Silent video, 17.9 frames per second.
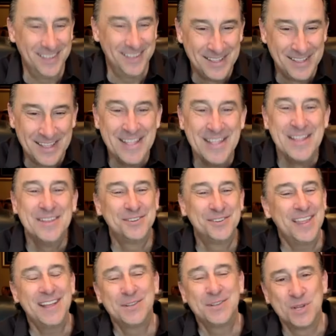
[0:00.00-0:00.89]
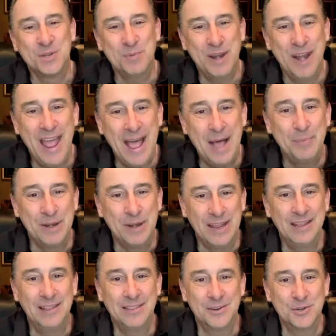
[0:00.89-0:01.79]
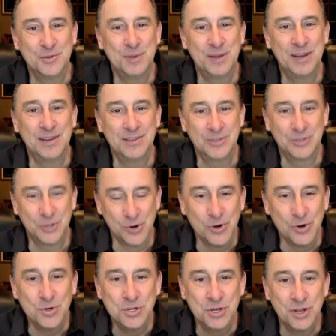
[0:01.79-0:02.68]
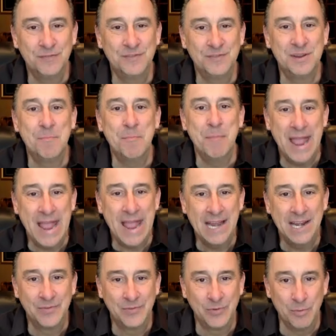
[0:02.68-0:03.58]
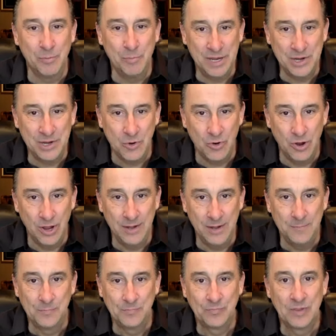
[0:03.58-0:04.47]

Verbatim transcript: So that's what's been happening. There's been this surge of demand for Bitcoin mm-hmm.